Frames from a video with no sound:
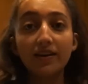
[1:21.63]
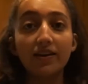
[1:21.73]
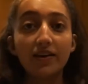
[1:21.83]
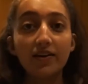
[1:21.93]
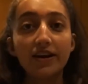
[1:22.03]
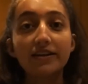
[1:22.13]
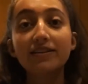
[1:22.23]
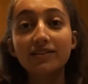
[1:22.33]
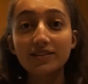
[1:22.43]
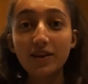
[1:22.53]
Okay,
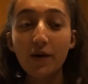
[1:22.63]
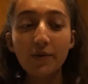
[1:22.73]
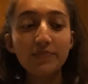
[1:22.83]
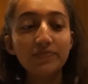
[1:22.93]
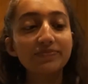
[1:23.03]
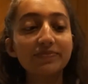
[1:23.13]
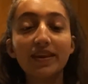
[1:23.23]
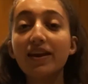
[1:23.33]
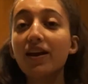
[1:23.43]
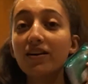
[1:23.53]
so,
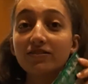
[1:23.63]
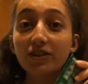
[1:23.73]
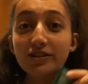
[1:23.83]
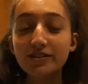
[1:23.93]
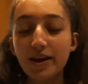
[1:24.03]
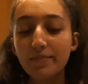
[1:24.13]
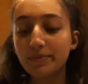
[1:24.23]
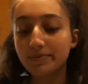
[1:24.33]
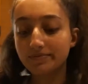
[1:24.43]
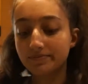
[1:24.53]
first step,
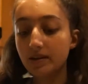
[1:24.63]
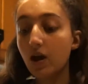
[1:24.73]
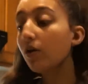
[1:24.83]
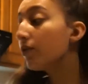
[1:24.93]
oh no,